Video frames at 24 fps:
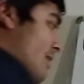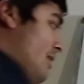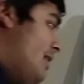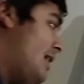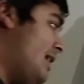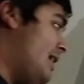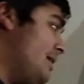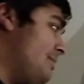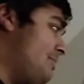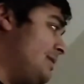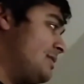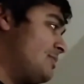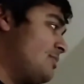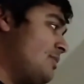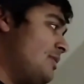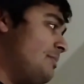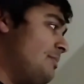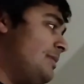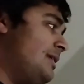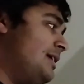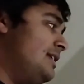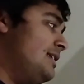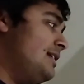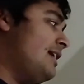i plus 1,
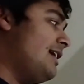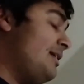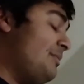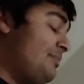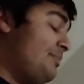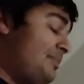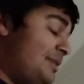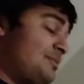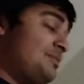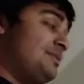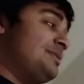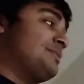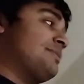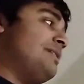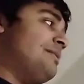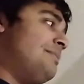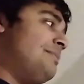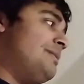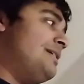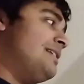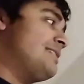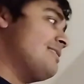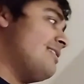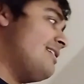minus, I plus 1 squared
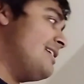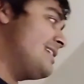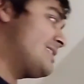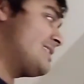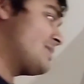minus i